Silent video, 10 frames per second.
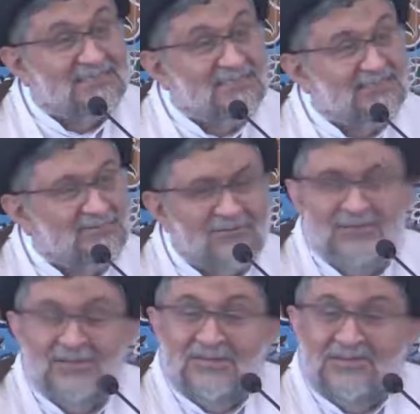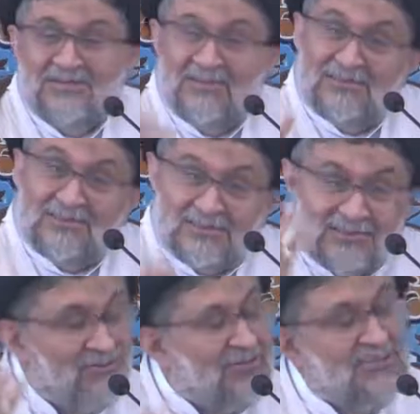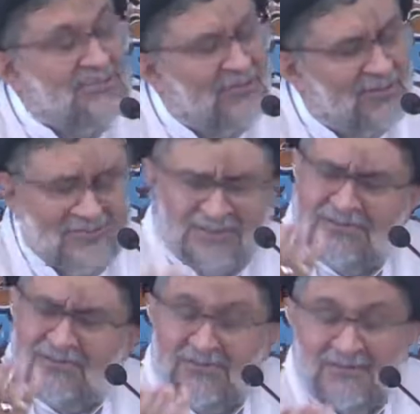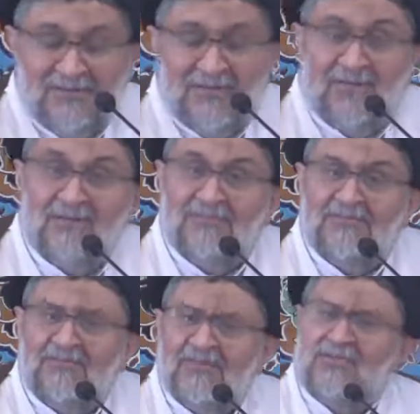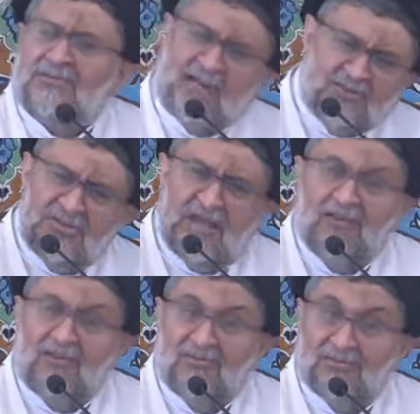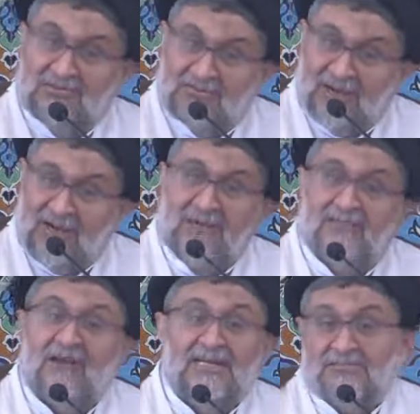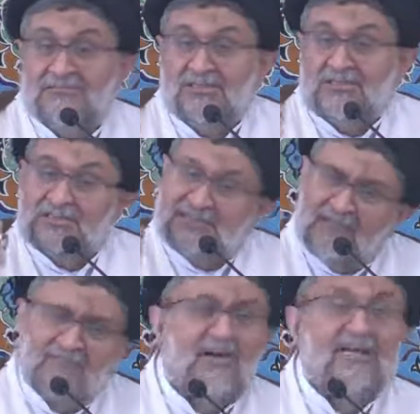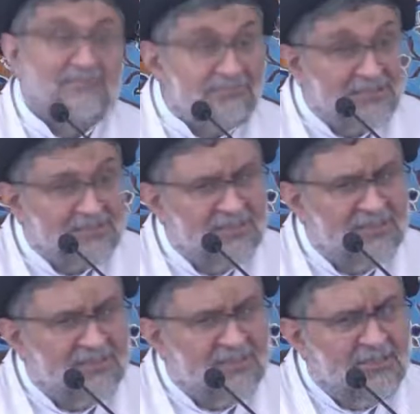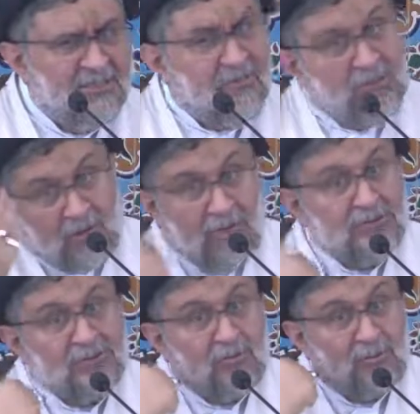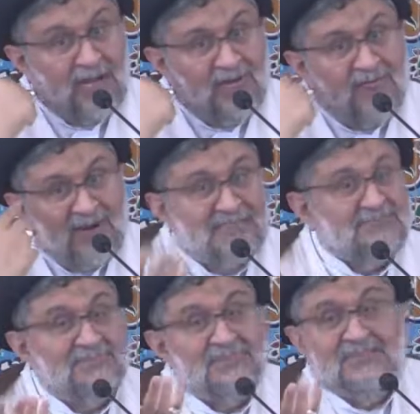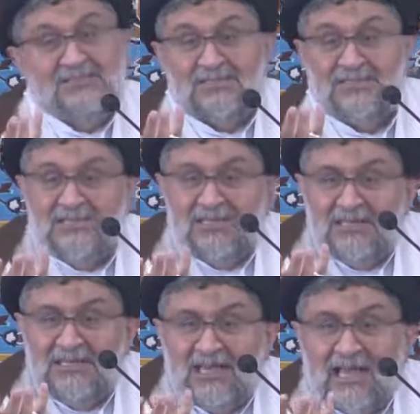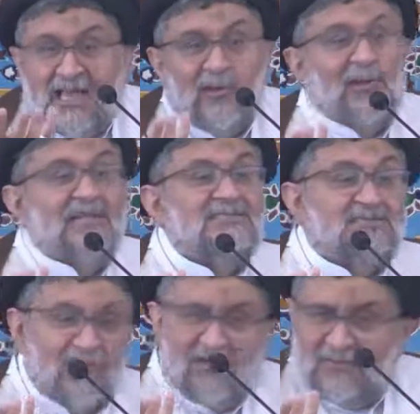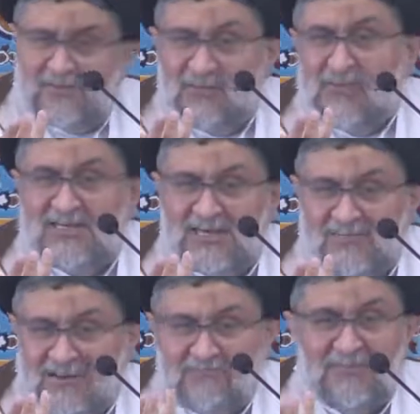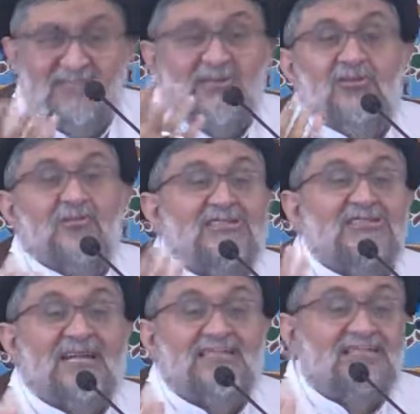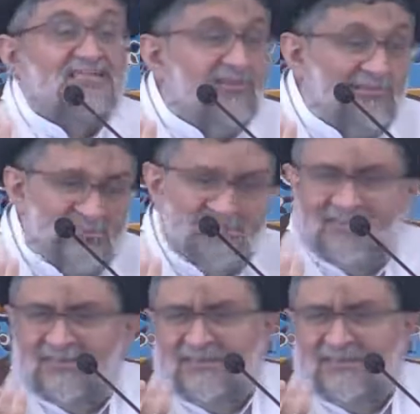you know, with all these theories about. That jahl also Quran fights with it, Islam fights with it. But also Quran fights with this arrogance of human development and human sciences also when